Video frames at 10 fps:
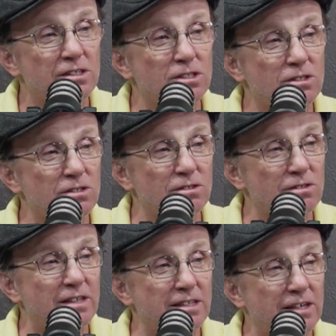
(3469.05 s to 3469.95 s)

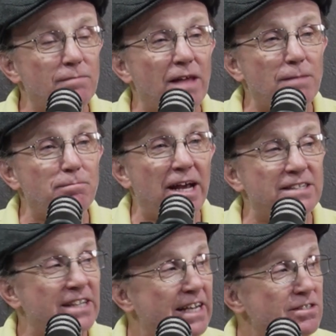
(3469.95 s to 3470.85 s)
You have that
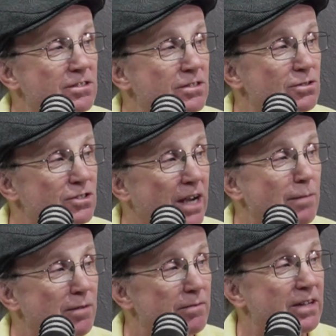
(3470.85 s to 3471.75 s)
bad taste? You're
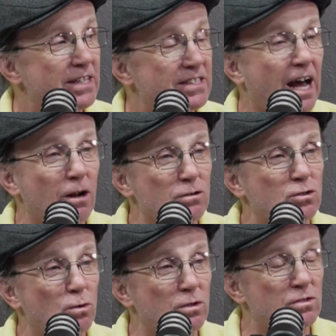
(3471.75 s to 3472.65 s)
shoplifting at dollar
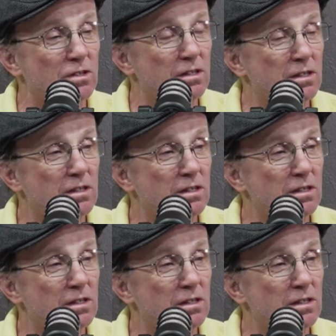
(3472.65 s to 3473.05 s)
stores?